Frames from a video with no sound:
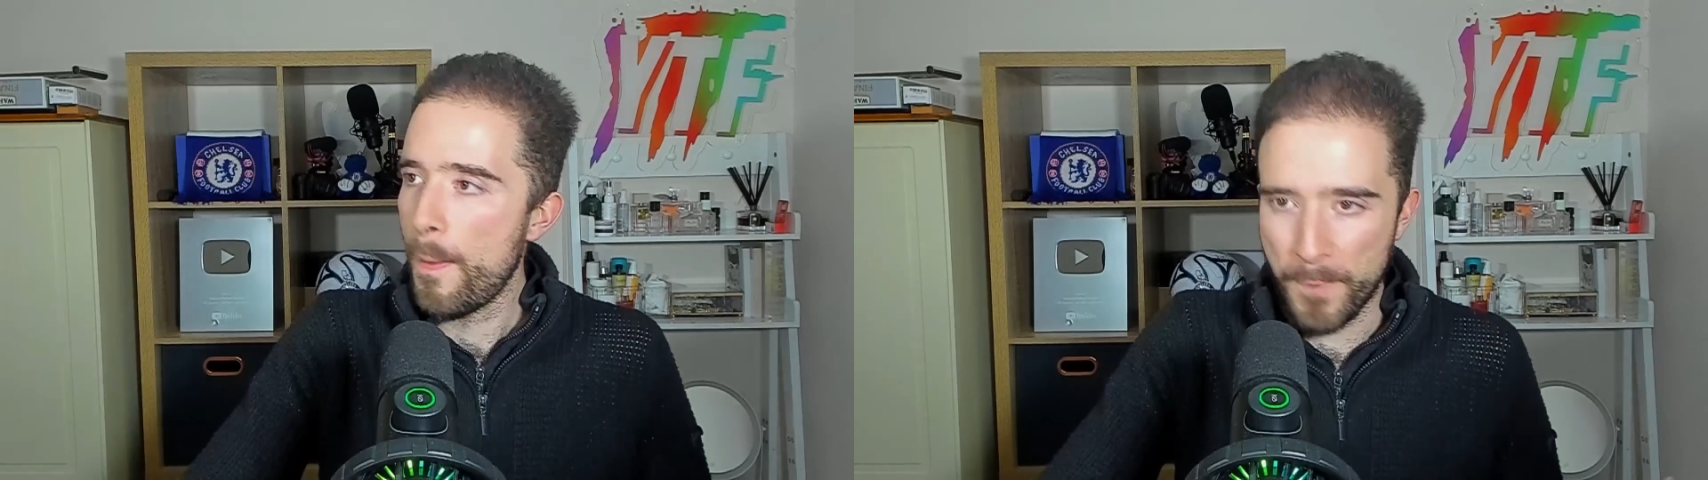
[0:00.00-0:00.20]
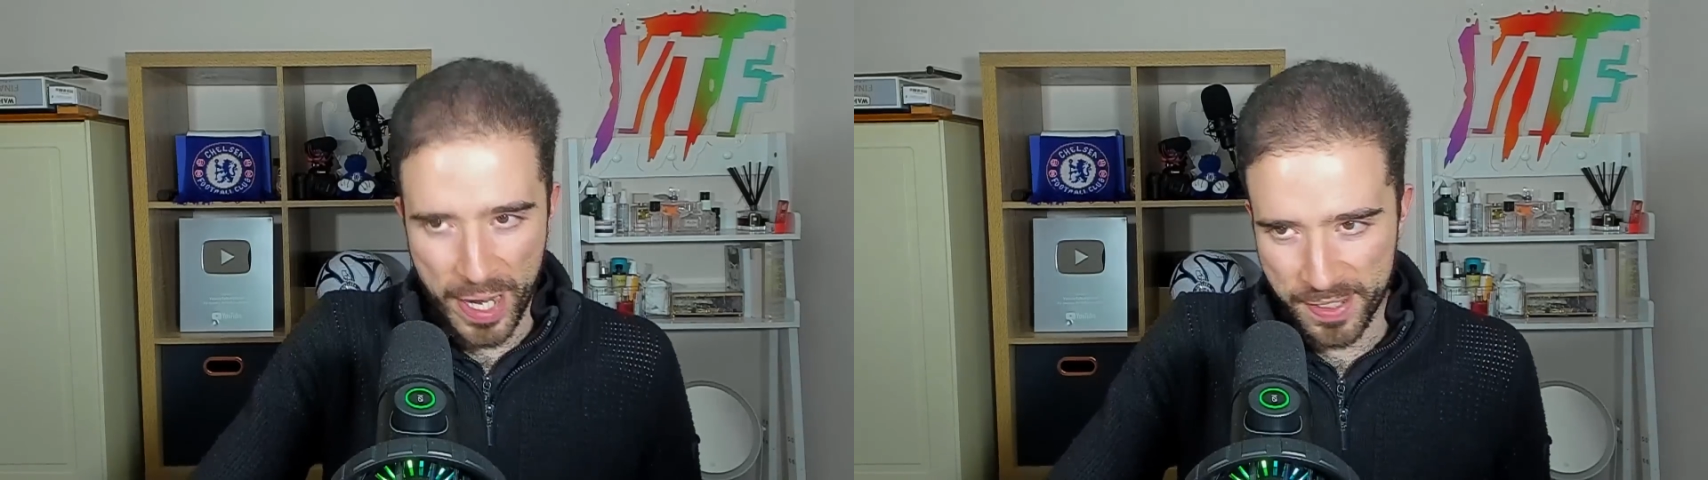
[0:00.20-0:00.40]

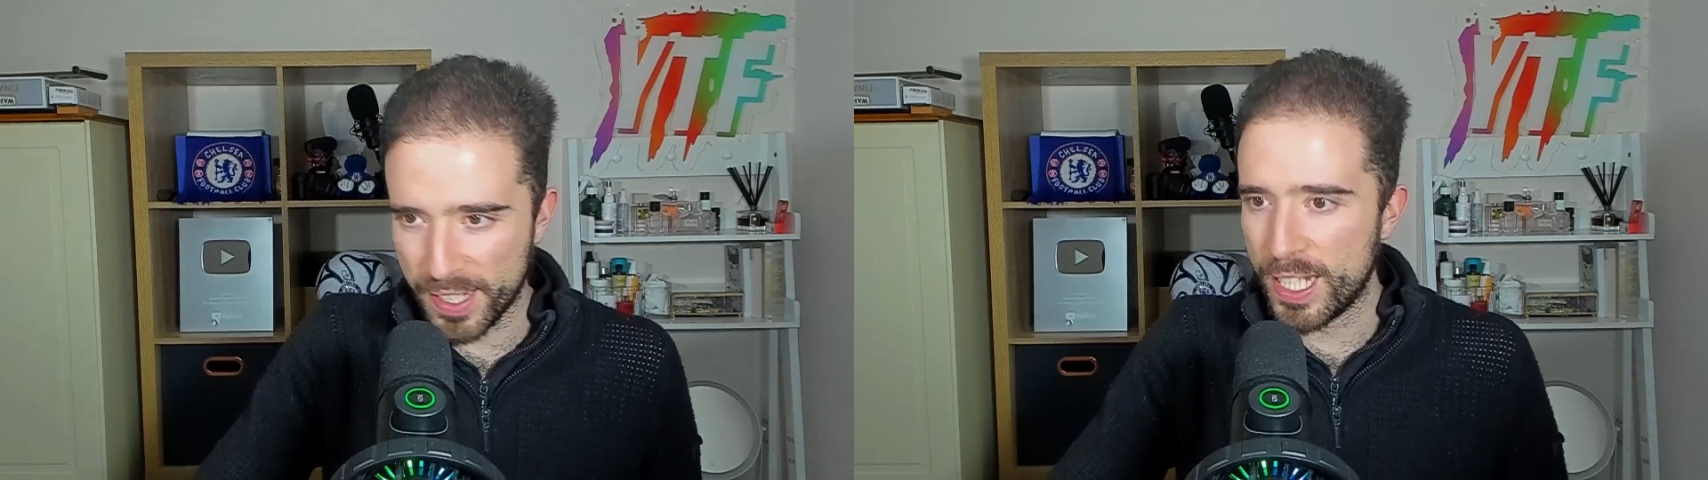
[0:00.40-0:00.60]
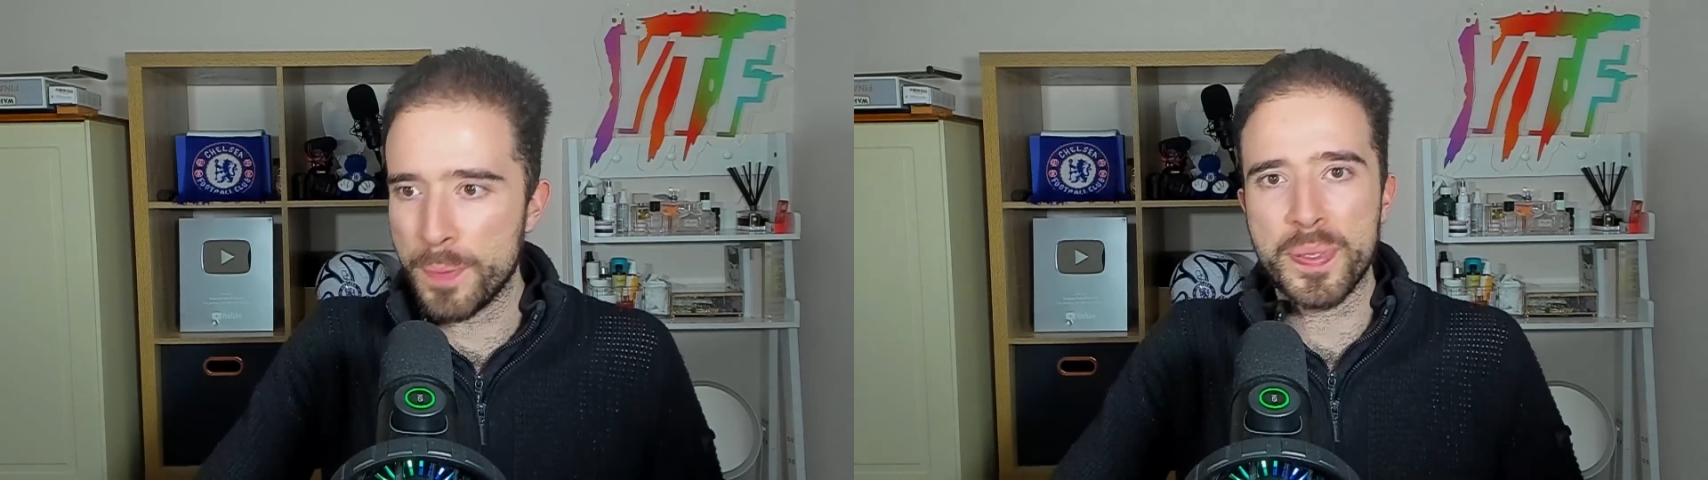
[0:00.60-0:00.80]

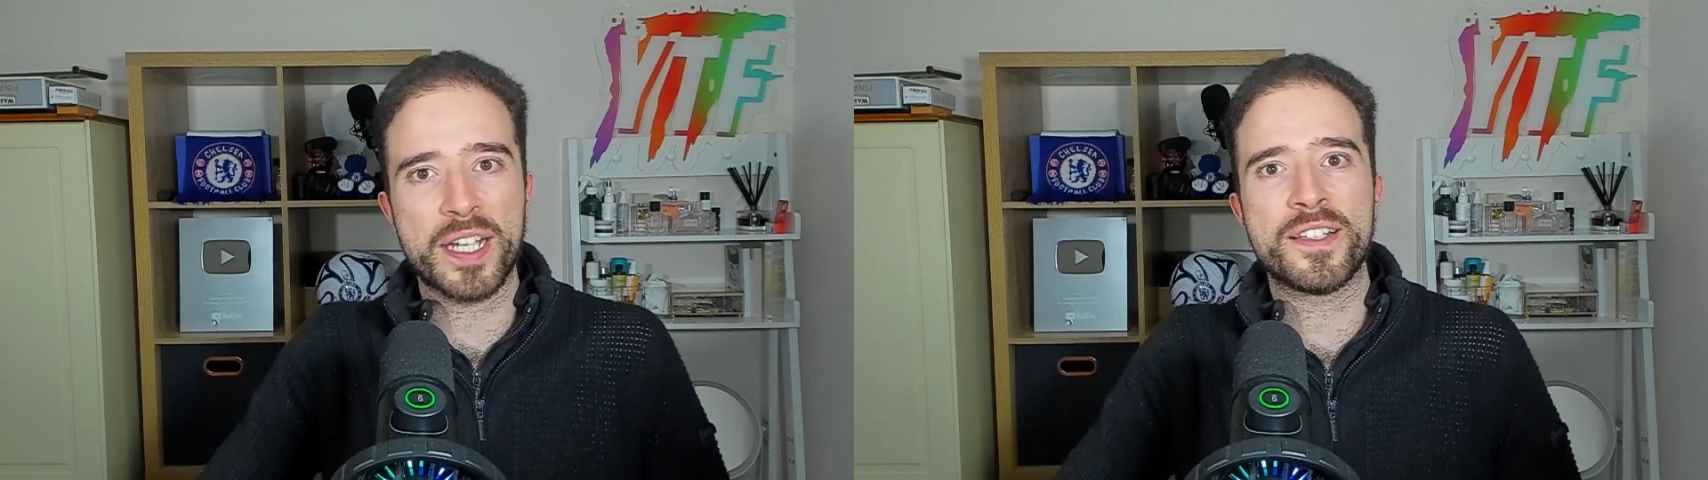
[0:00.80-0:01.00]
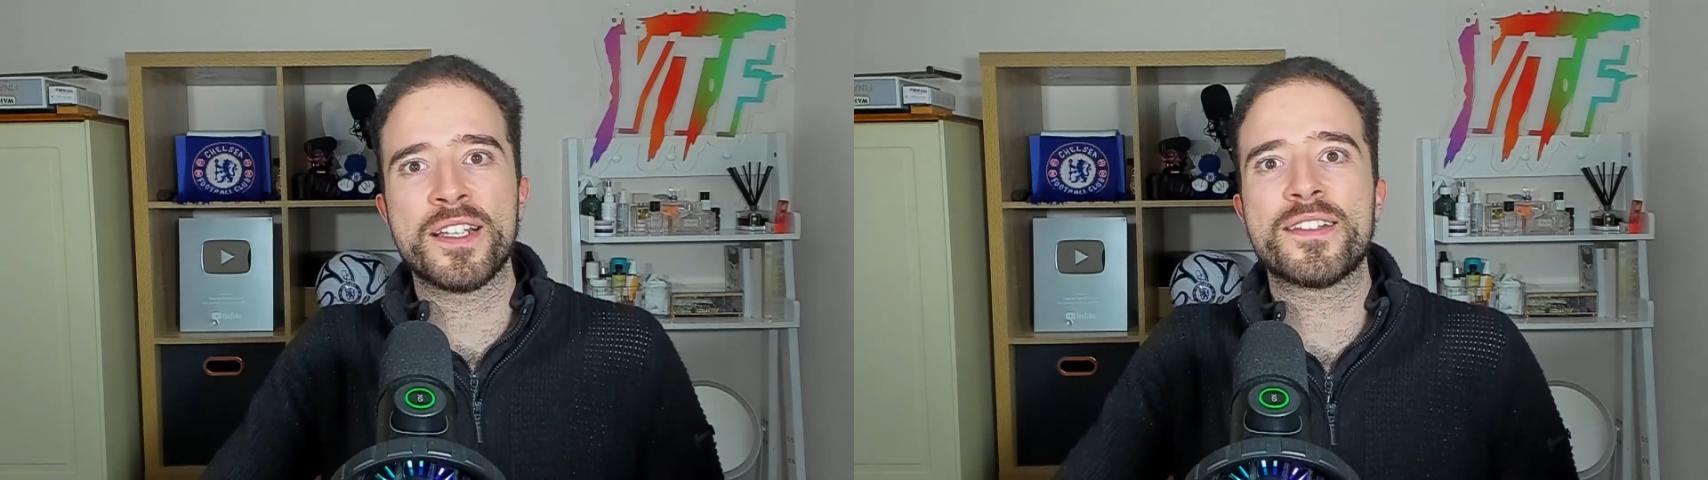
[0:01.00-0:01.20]
basically
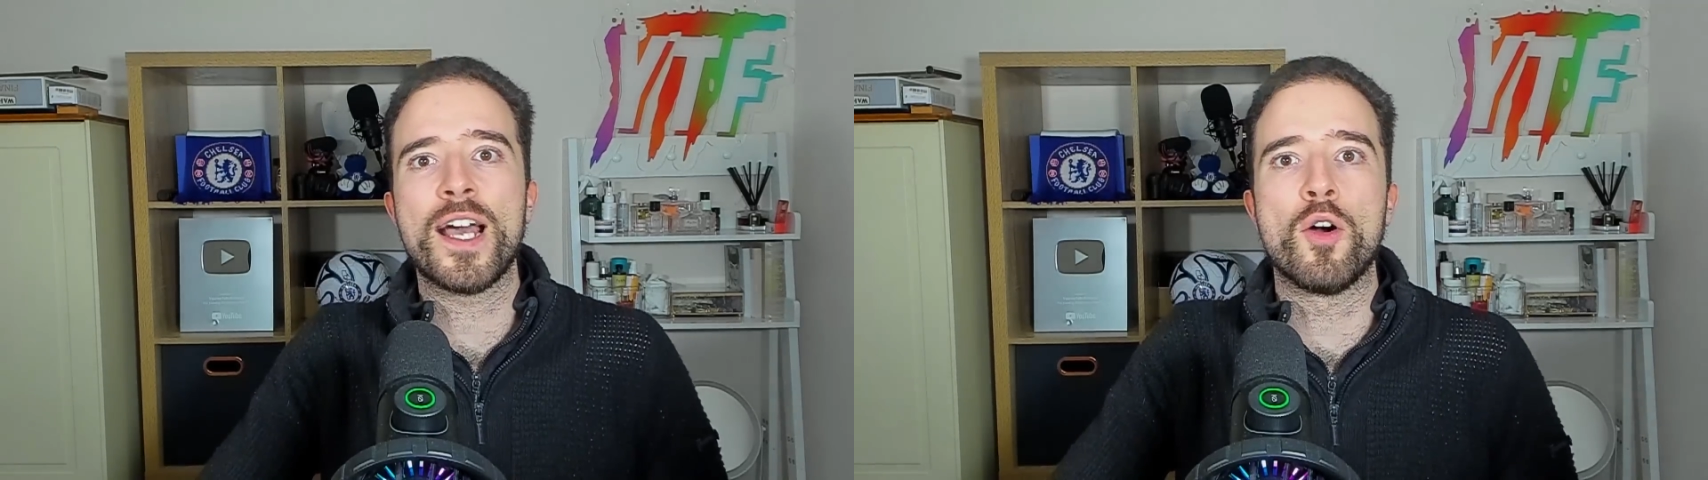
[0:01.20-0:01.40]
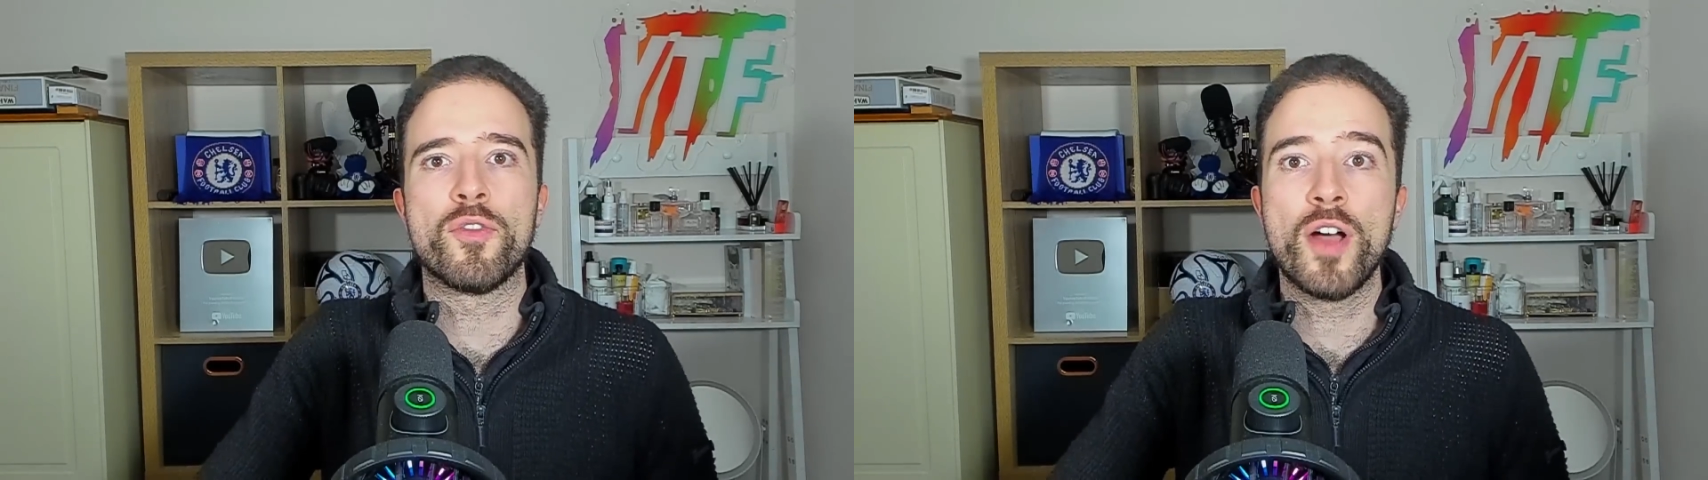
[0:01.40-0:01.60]
picks
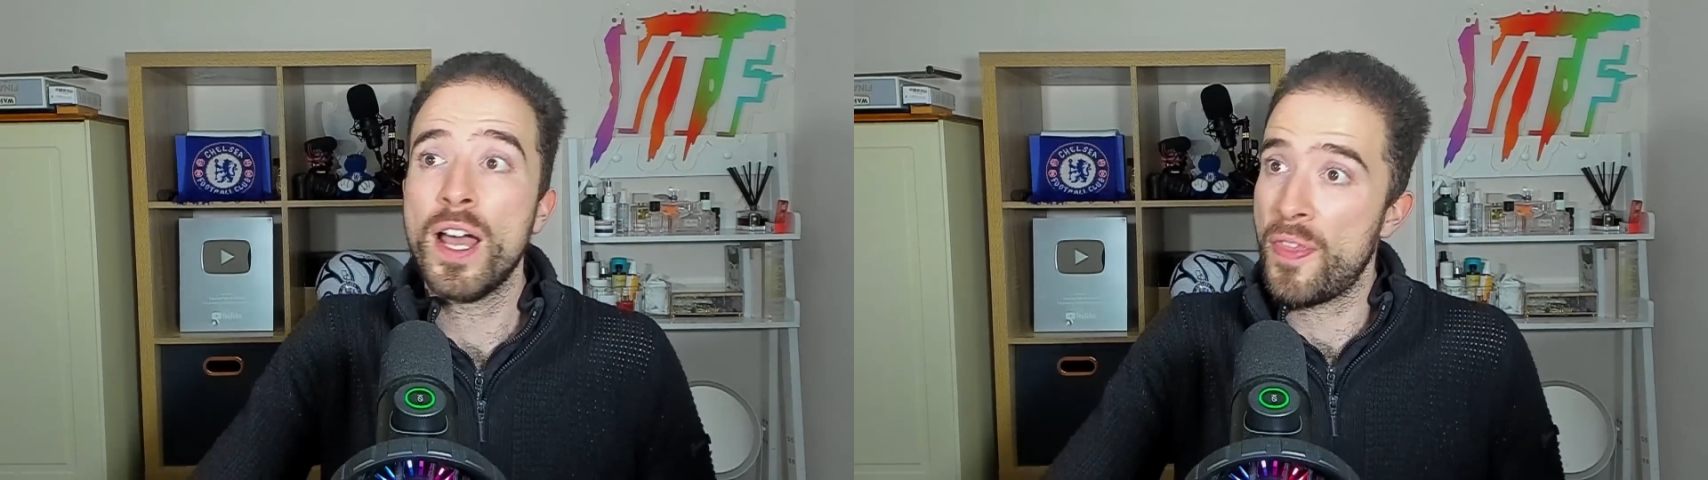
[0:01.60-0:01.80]
itself.